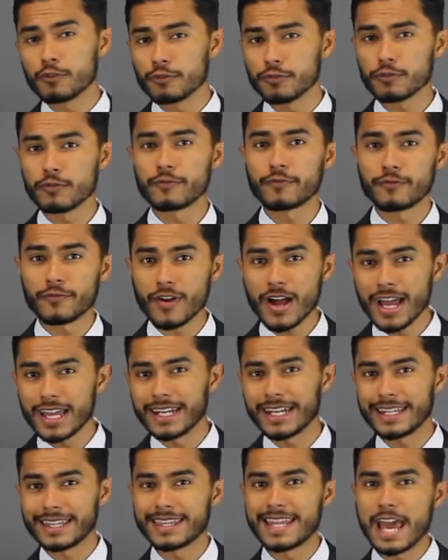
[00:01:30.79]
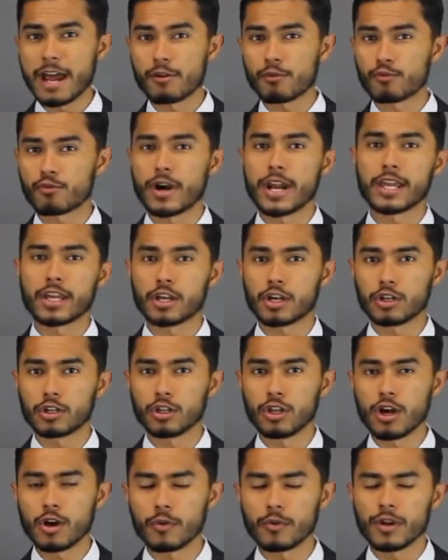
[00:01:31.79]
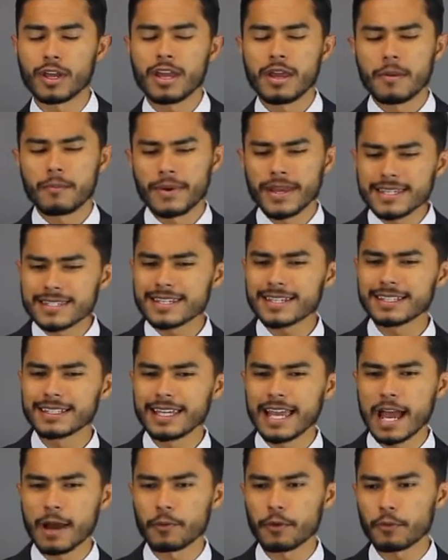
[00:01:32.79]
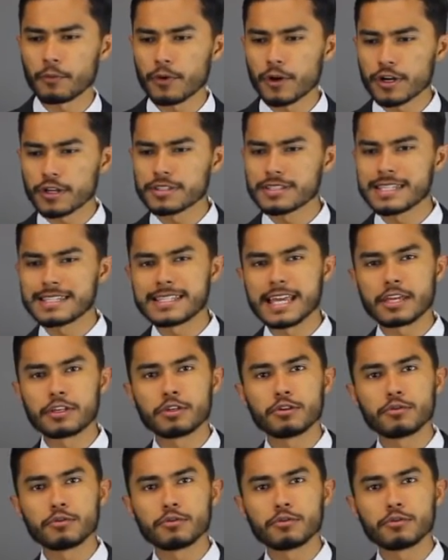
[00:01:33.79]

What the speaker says: you find that right cologne. Basically, how it works is that